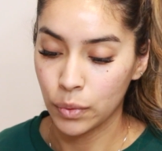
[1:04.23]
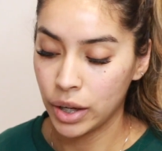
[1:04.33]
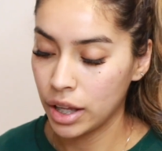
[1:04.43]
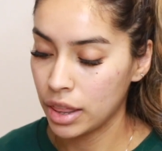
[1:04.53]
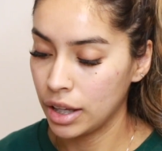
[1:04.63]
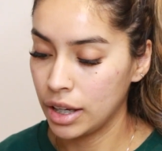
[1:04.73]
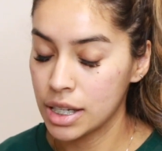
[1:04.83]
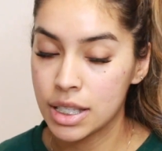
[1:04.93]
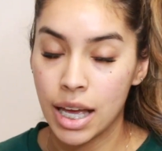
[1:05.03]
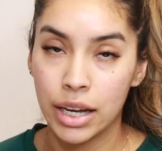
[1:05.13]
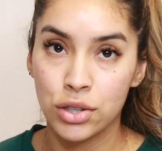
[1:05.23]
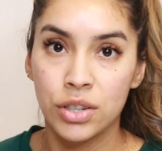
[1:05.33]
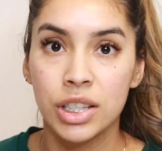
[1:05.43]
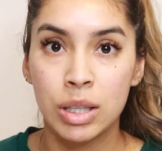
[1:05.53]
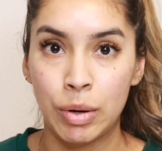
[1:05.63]
with is
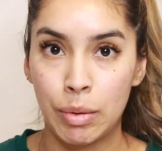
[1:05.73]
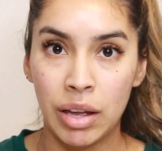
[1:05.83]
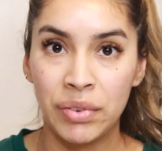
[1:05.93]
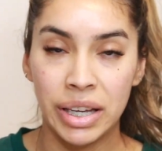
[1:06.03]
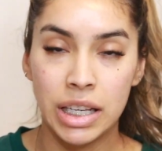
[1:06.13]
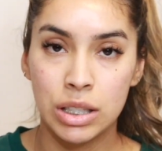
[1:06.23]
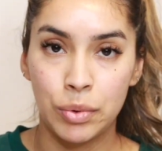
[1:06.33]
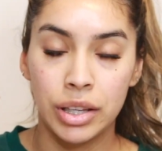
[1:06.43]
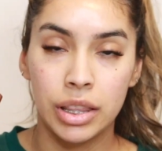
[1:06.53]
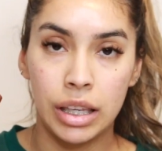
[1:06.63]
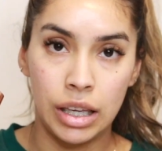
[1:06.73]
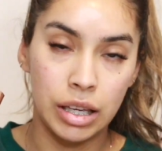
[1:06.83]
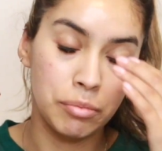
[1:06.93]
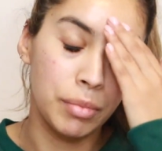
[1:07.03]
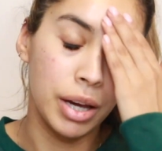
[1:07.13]
actually spray my face with the
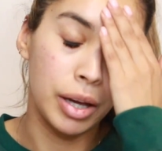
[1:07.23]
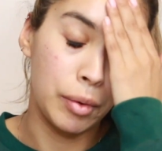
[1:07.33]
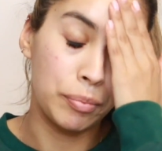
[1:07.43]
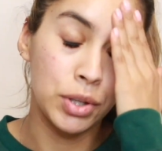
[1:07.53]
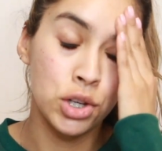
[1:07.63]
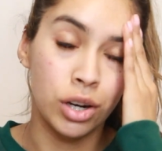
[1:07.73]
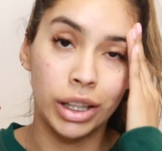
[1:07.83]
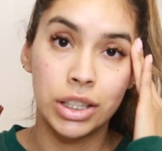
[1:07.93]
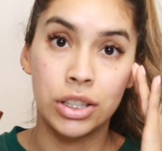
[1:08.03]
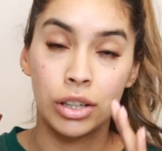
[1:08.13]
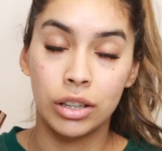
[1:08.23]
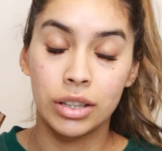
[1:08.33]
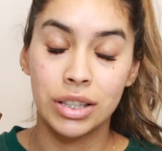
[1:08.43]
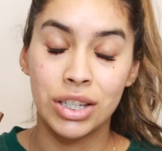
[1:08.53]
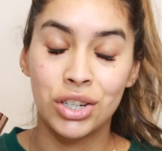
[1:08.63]

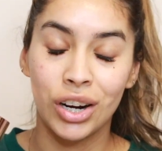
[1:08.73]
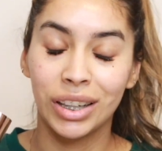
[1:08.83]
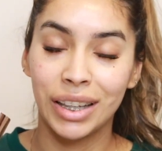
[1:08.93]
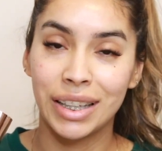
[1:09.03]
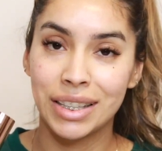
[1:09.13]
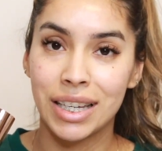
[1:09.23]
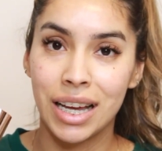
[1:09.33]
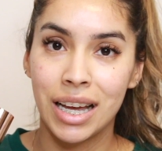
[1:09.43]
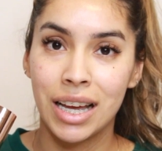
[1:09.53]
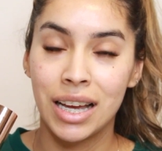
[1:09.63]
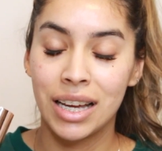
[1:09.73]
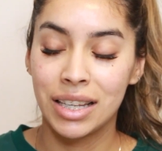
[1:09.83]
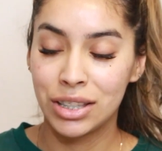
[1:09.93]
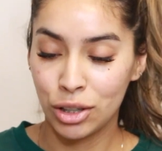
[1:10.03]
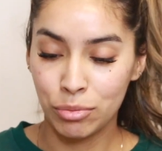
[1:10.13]
Charlotte
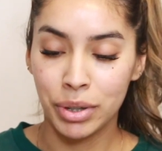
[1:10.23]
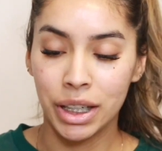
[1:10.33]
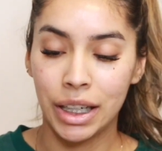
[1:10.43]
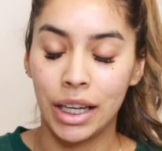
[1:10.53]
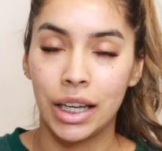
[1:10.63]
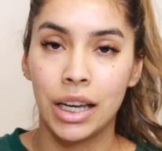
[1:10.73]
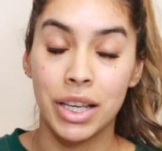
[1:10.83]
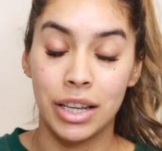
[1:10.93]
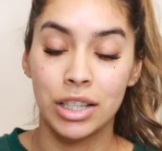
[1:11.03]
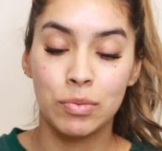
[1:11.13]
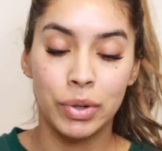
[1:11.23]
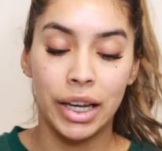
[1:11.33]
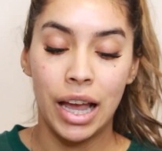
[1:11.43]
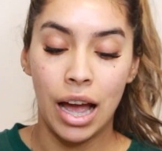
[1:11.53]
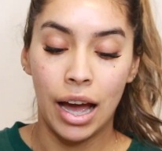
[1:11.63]
Tilbury setting
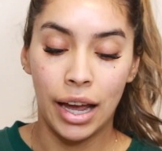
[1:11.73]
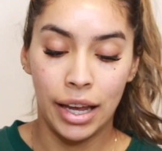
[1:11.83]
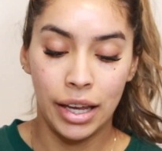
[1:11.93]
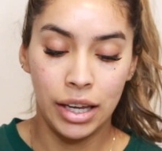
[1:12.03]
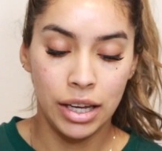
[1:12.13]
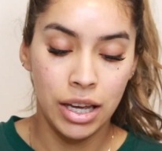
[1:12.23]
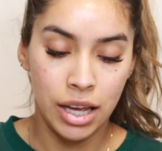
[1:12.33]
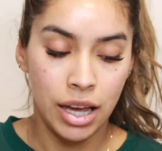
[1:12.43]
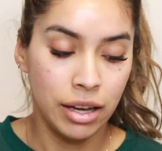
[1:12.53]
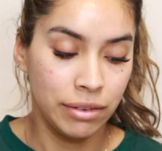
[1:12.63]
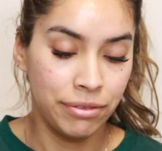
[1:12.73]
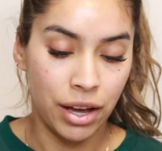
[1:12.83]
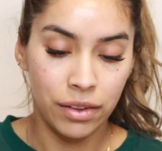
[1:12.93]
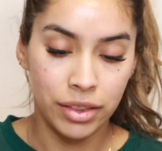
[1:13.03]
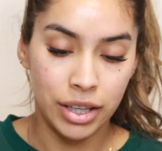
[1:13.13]
spray. I
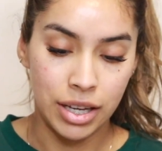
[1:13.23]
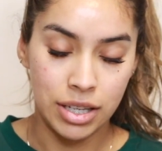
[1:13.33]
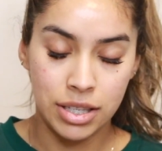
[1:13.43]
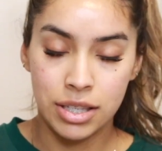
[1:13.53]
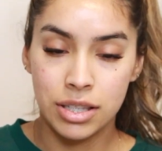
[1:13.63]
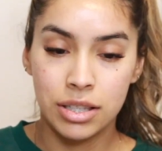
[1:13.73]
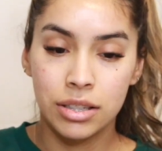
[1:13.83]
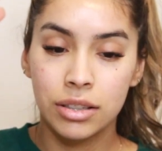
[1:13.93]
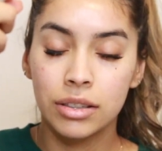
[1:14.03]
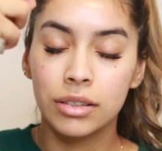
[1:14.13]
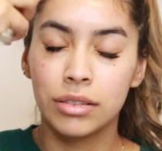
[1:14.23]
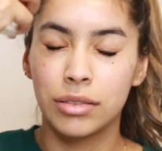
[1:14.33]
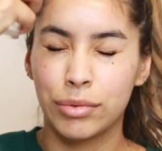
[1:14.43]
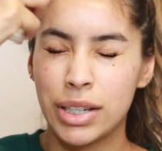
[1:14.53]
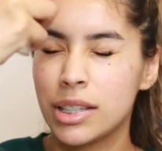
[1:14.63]
found this
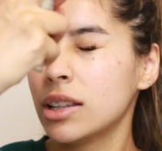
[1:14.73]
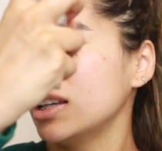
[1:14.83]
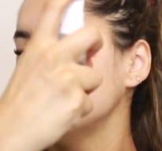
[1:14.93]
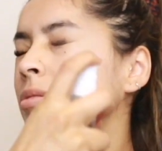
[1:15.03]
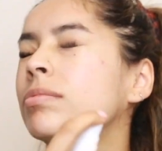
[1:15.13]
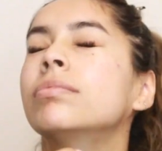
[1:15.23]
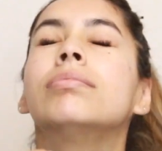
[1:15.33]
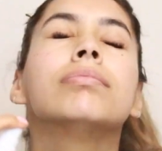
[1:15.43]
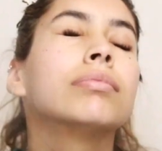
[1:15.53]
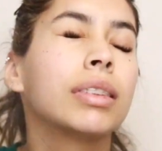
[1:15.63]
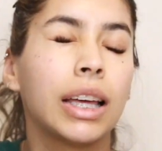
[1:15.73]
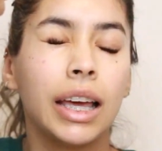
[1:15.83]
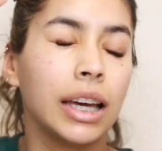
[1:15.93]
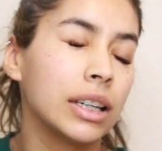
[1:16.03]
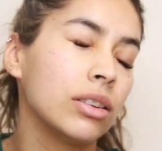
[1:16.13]
recently
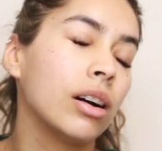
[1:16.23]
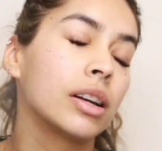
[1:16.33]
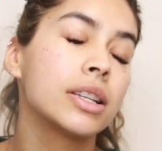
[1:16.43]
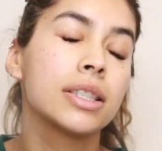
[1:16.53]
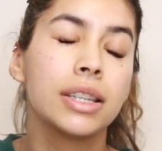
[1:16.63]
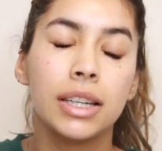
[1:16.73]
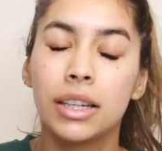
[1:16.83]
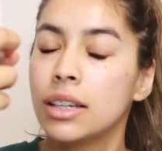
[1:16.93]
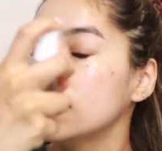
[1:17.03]
and honestly,